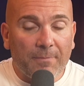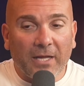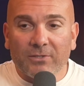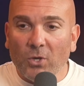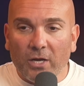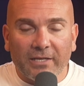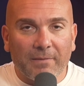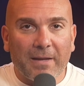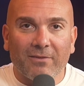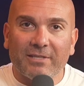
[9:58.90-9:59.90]
not talking
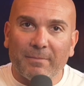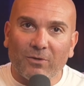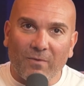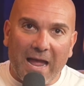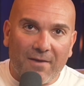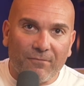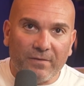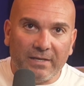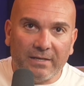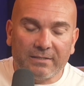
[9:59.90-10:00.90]
about
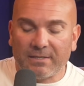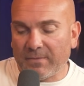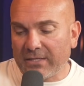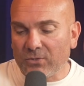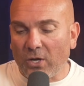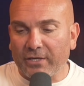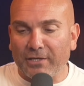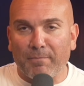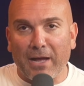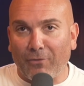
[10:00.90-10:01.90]
demographics. I'm not talking
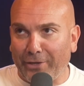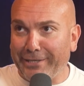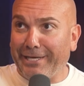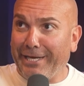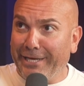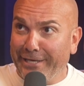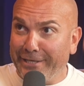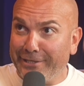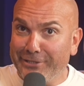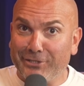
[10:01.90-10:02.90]
about like
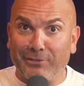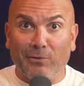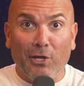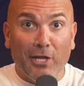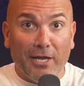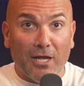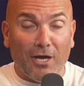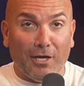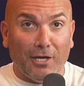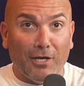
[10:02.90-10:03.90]
age and
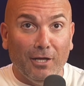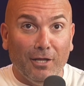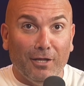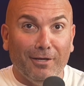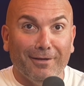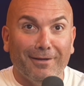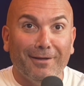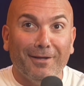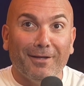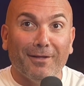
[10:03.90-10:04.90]
uh,
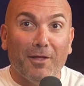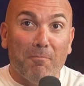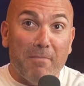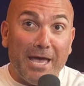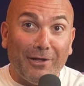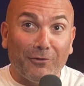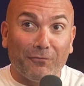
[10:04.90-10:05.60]
male or